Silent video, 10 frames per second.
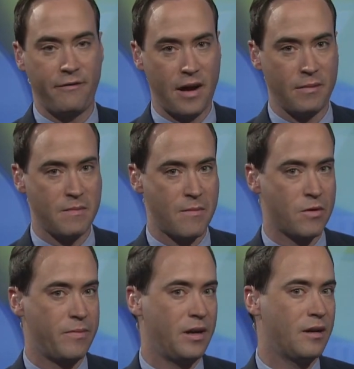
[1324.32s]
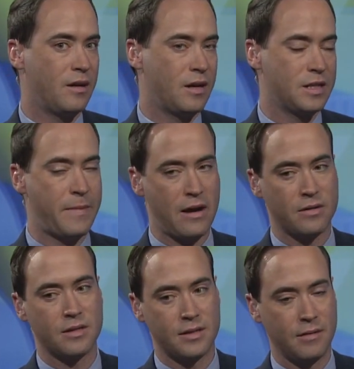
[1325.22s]
a family member, be it a
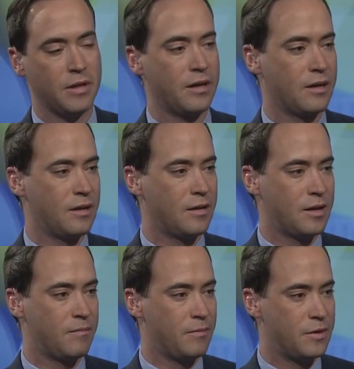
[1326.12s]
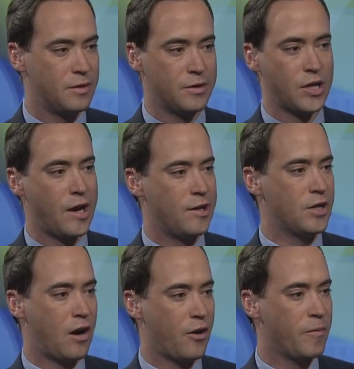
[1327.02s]
spouse, a sibling, a son, a
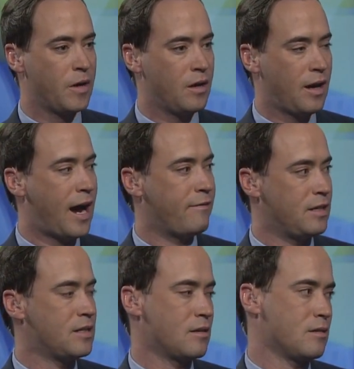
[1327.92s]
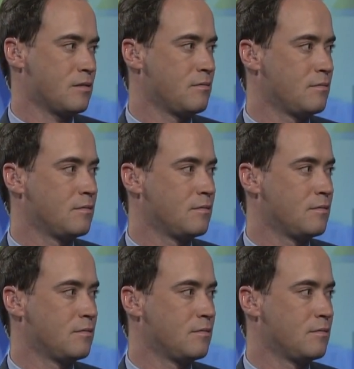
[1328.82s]
daughter, have these skills?